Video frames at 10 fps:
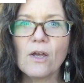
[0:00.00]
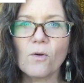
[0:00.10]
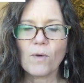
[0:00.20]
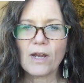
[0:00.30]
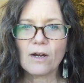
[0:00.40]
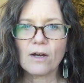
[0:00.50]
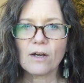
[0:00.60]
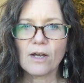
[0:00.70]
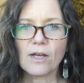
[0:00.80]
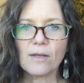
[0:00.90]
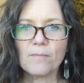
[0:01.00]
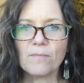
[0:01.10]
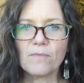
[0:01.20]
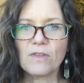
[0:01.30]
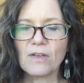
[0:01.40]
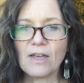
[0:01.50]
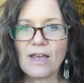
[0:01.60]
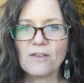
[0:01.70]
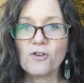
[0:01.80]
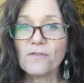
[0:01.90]
where um, the
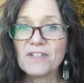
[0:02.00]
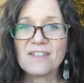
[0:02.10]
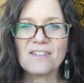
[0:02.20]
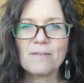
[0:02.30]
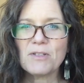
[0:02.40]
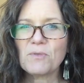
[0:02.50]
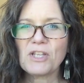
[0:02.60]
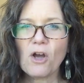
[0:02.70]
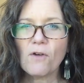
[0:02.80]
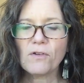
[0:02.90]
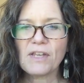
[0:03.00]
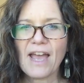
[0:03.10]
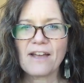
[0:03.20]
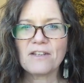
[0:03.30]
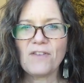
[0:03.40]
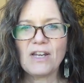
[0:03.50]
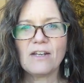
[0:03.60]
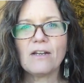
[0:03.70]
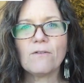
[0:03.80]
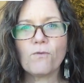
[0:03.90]
nervous system is really overly activated
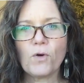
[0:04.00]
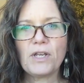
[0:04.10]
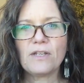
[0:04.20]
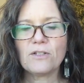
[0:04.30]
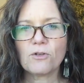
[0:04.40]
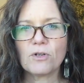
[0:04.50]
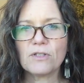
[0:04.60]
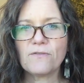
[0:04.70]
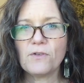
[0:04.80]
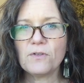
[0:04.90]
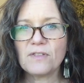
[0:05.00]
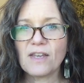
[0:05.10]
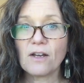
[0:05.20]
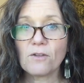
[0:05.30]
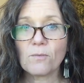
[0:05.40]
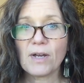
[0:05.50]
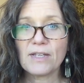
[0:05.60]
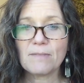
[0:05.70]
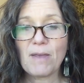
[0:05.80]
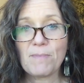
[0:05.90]
and avoidant towards foods that
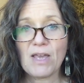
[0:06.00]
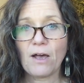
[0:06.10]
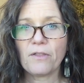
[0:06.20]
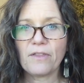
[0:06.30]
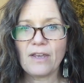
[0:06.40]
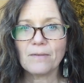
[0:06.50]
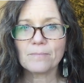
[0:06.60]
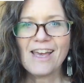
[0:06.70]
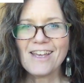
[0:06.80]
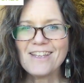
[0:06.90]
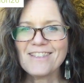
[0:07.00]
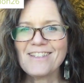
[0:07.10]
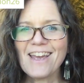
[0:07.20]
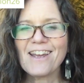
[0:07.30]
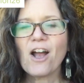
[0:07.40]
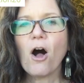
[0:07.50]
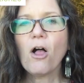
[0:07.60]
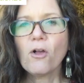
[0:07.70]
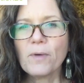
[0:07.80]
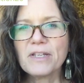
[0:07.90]
otherwise may be healthy. Instead, I
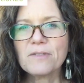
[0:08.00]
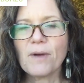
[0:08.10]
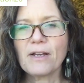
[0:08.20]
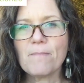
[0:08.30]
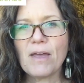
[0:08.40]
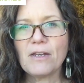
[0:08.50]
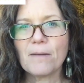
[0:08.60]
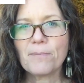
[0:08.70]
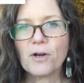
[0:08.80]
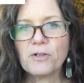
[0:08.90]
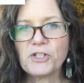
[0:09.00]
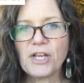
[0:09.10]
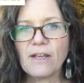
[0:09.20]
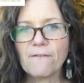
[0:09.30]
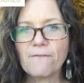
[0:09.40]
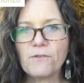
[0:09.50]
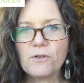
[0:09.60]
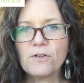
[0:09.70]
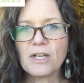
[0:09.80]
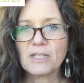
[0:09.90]
always recommend approaching
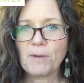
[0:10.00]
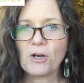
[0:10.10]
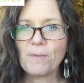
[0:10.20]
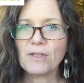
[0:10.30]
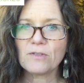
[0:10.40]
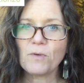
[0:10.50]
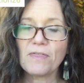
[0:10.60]
food experiments with